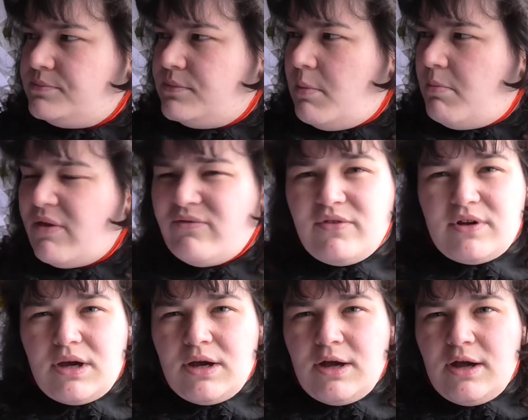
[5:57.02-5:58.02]
a month
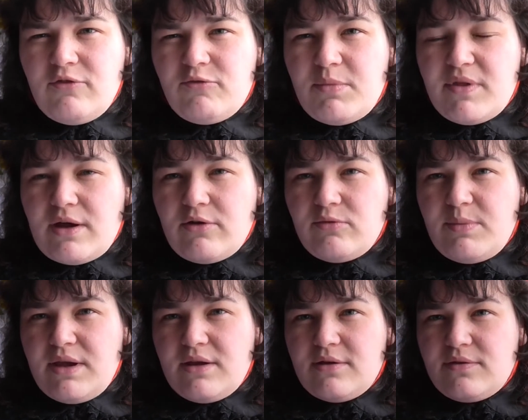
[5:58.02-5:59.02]
and a half, but that was
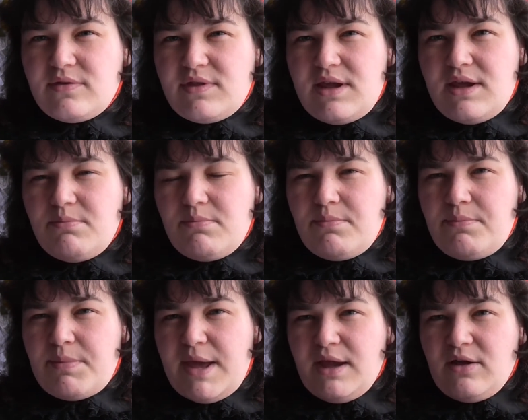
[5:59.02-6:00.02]
because the
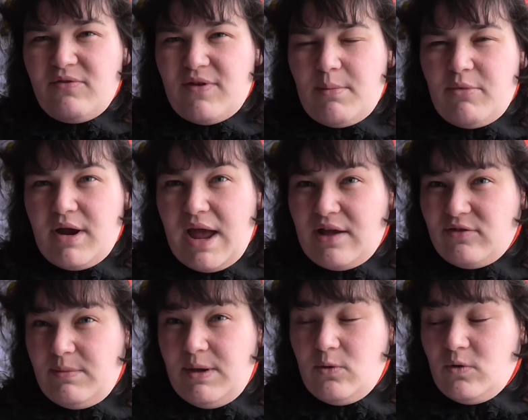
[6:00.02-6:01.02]
pink fabric
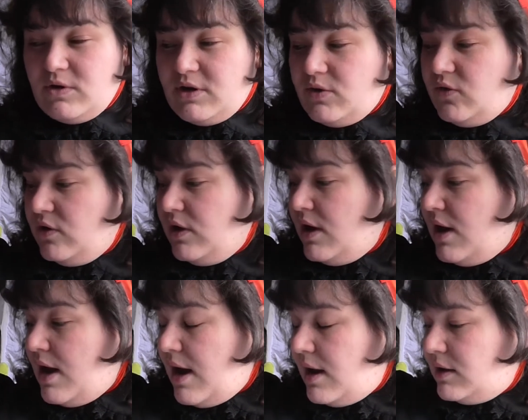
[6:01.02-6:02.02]
had to be ordered
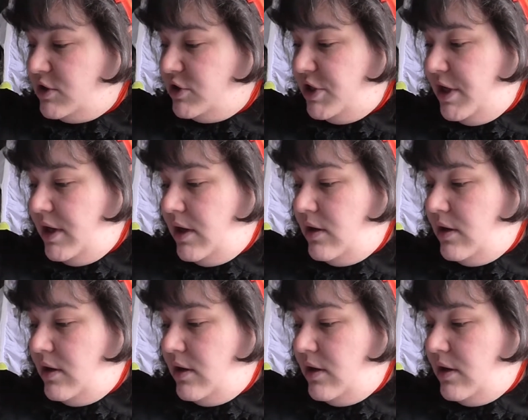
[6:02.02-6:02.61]
and she